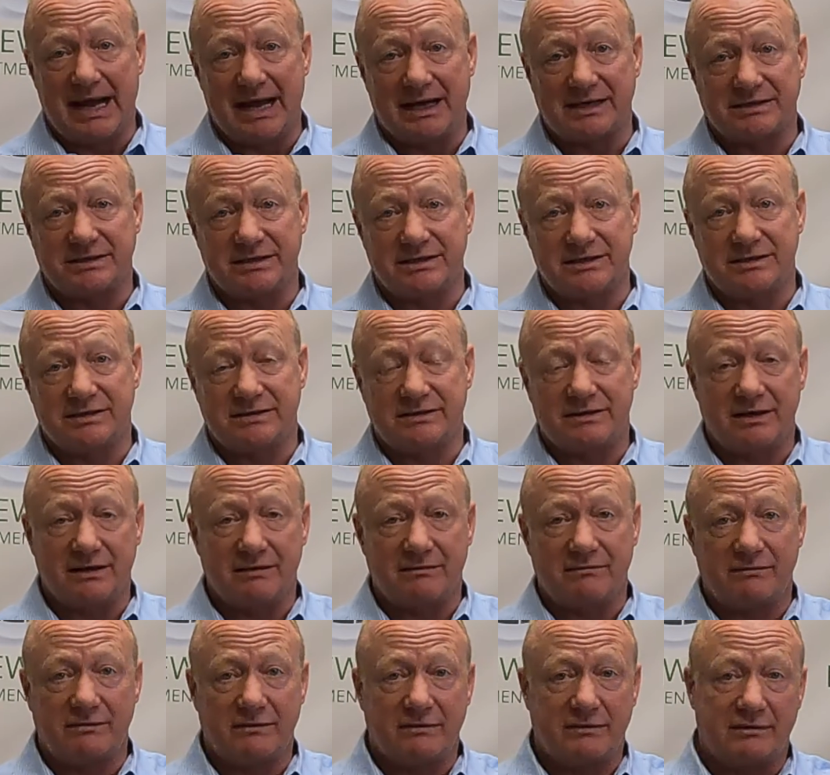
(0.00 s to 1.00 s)
masses,
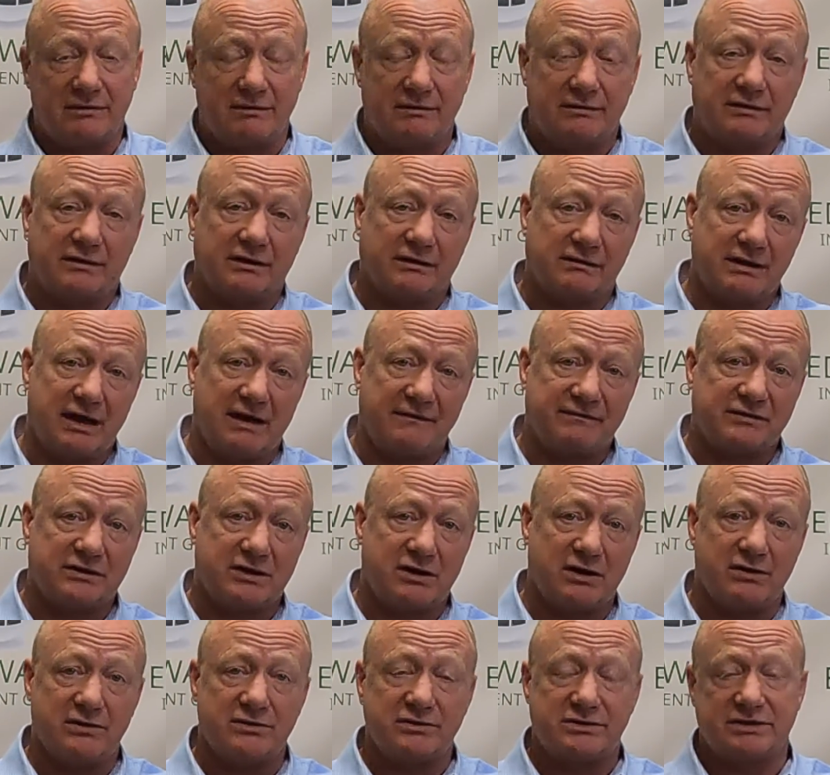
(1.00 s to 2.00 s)
the left
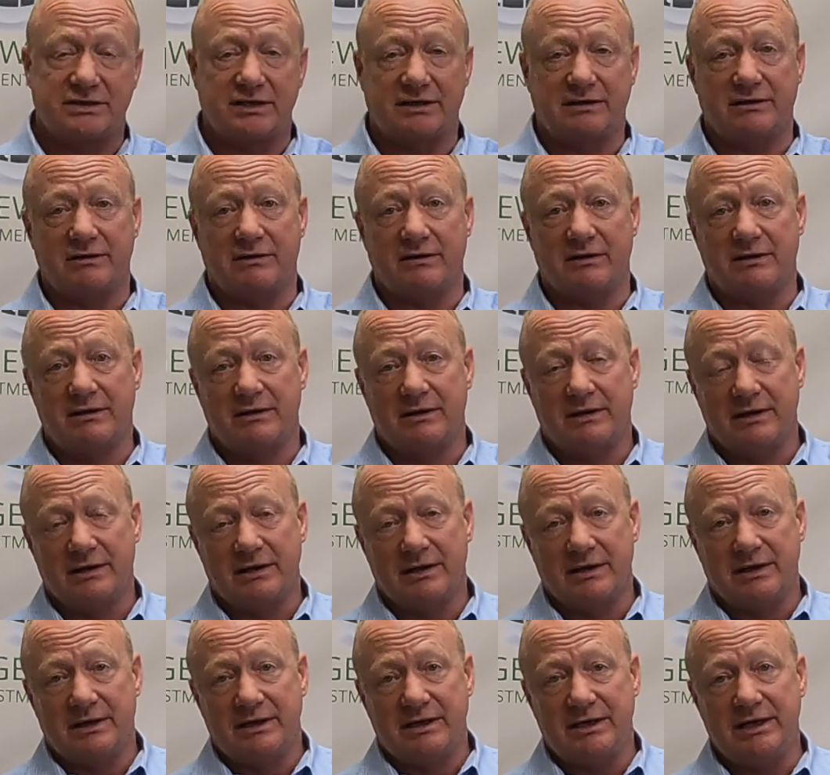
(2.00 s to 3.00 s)
coast and the
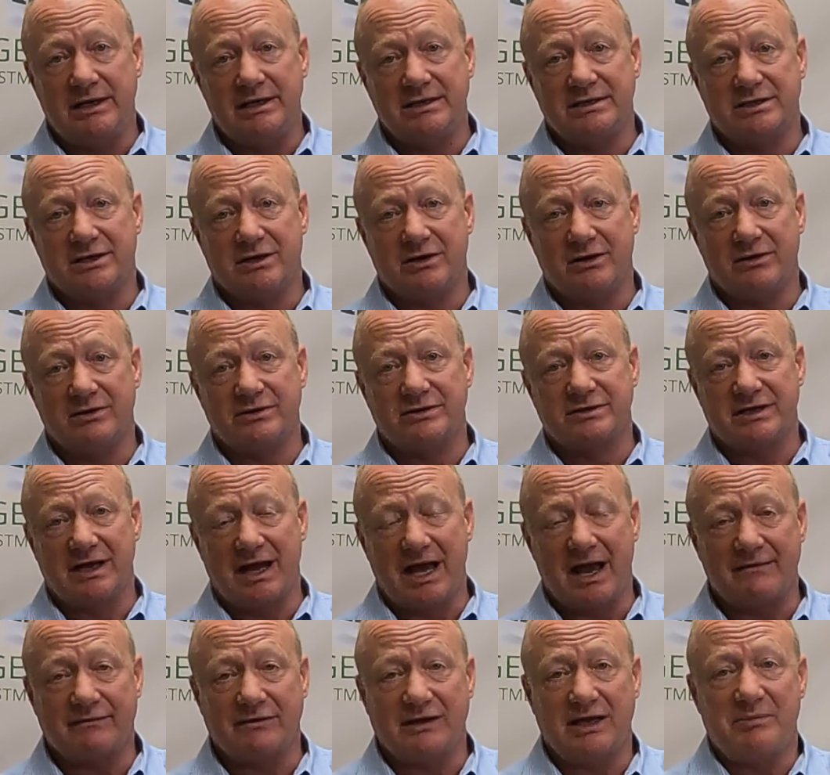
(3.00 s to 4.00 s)
east coast,
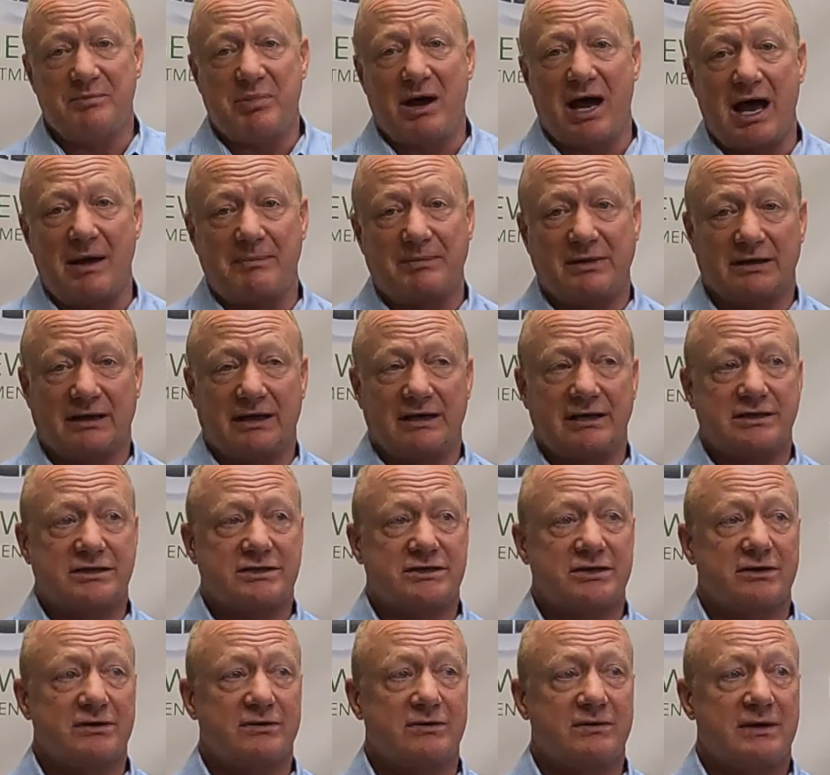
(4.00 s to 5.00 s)
heavily populated.
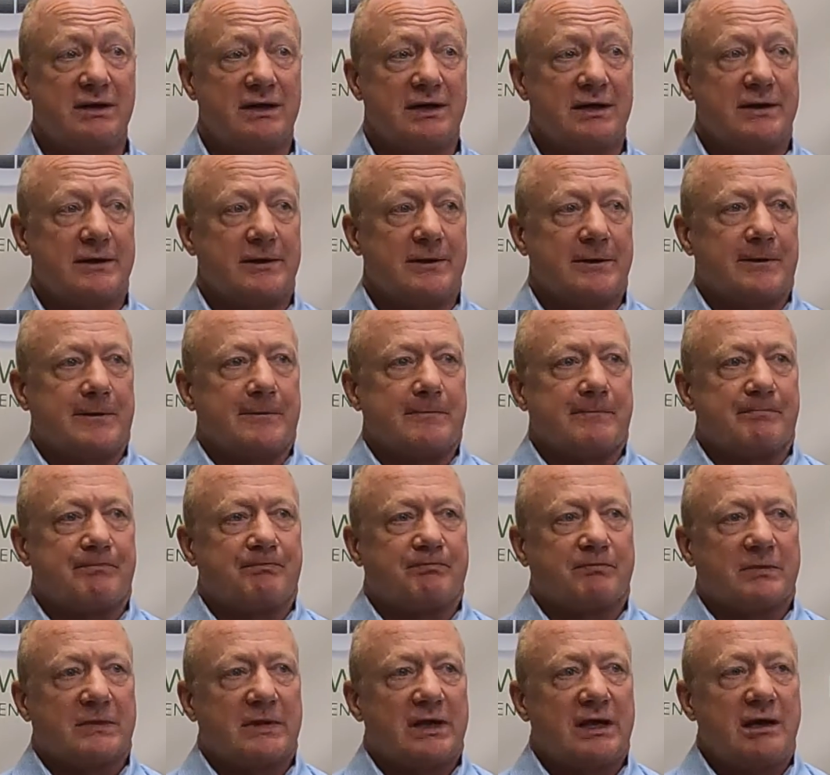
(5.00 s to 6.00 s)
So
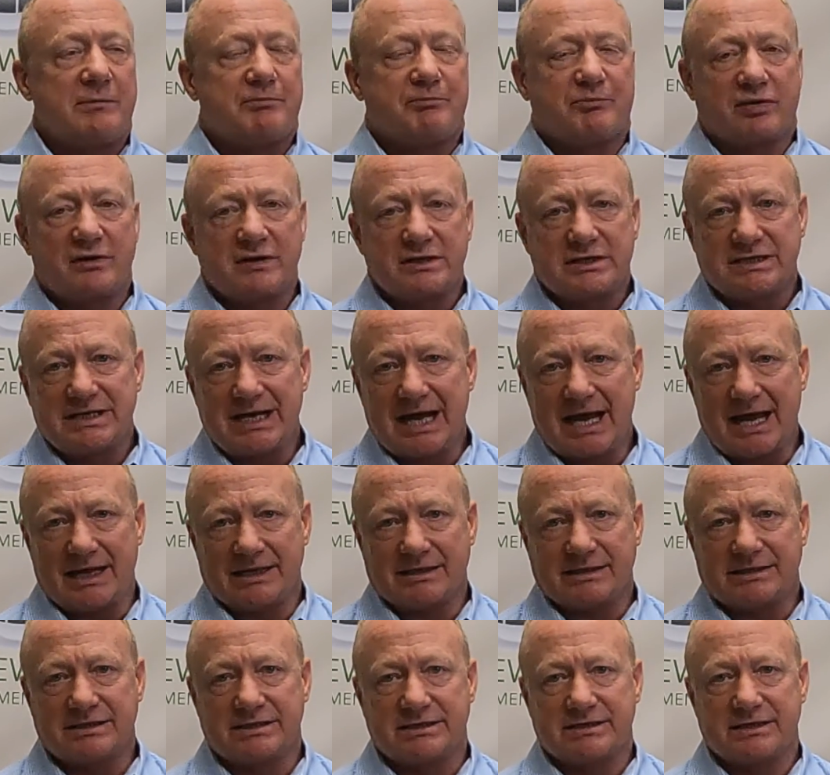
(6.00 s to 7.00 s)
it
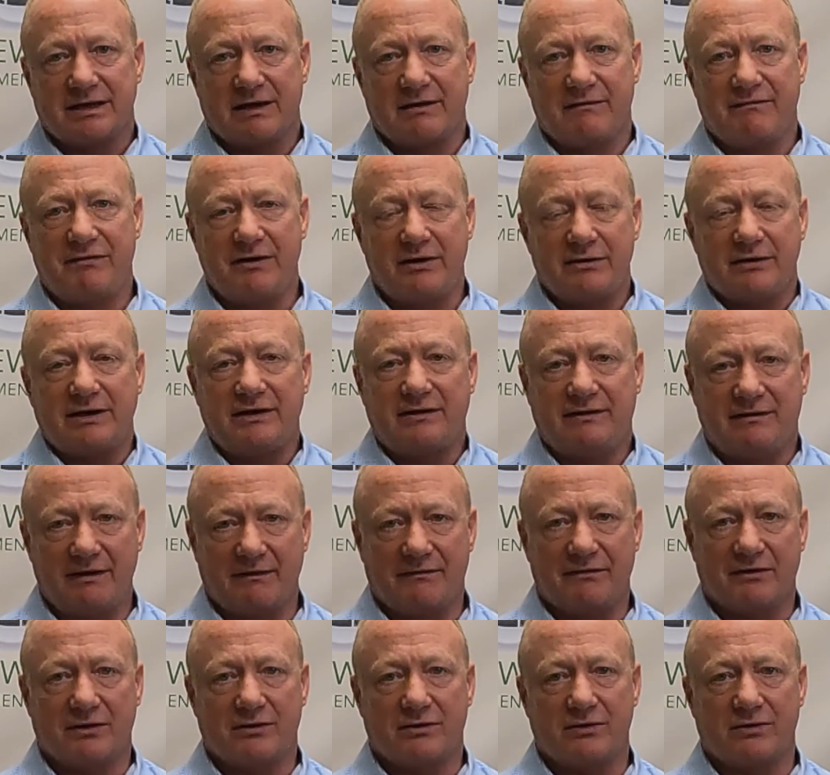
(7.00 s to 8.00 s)
presents a very
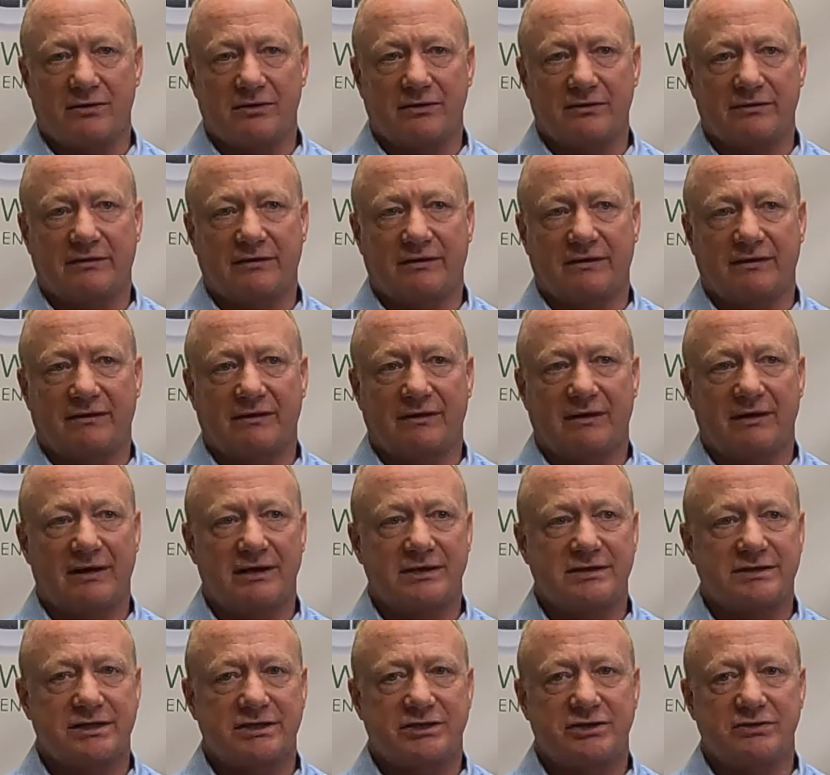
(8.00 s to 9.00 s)
difficult
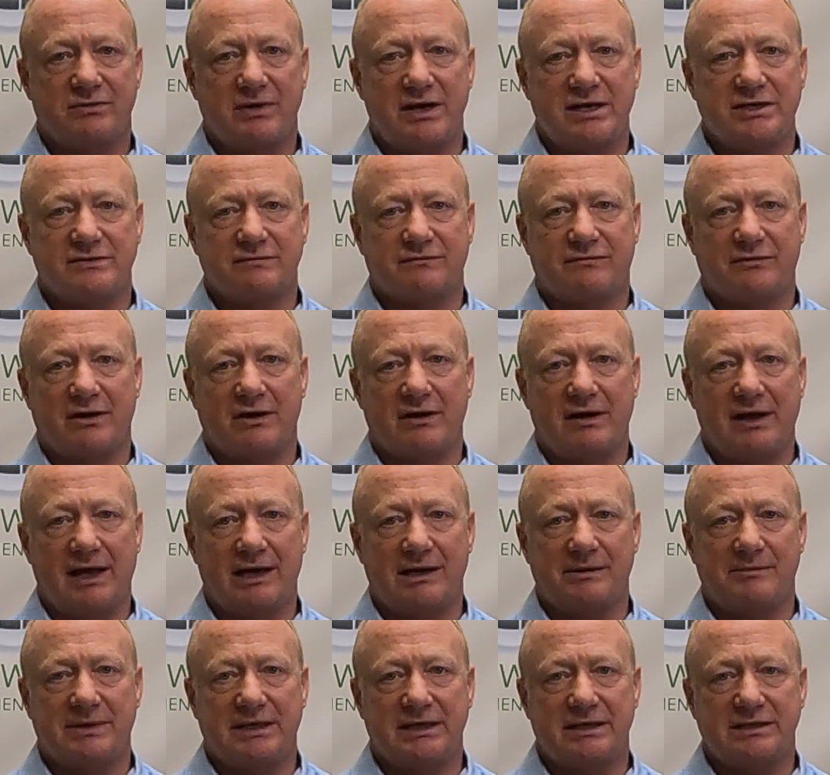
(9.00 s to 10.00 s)
situation for our
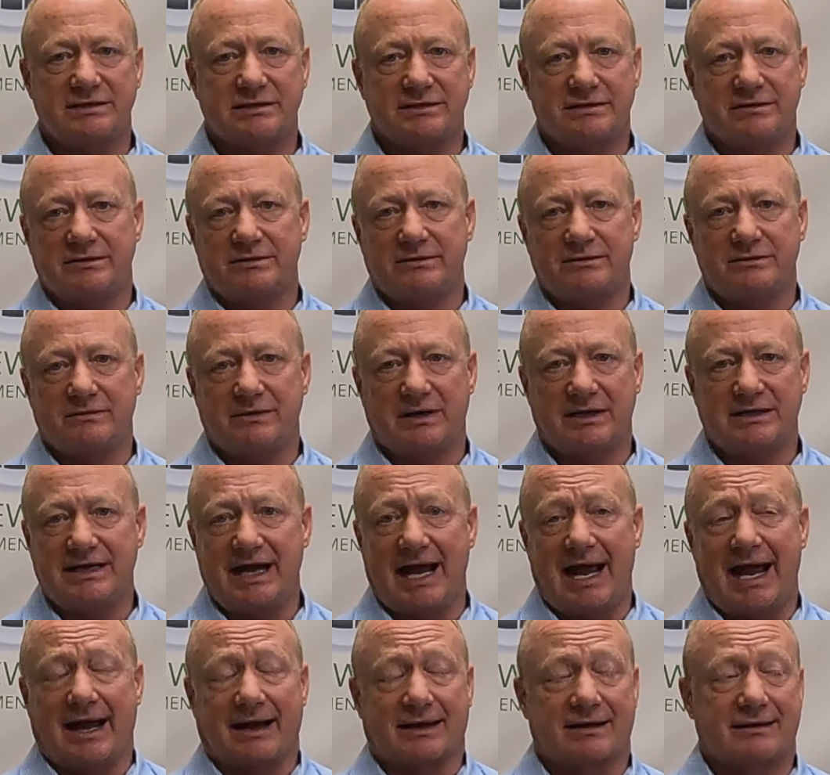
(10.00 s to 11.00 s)
enemies to
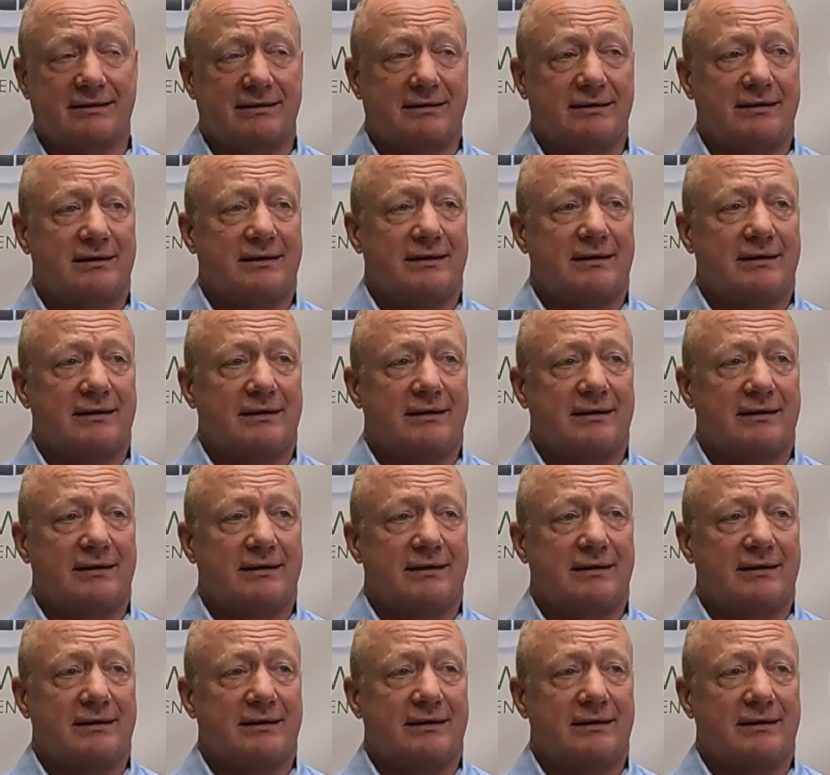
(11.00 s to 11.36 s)
attack.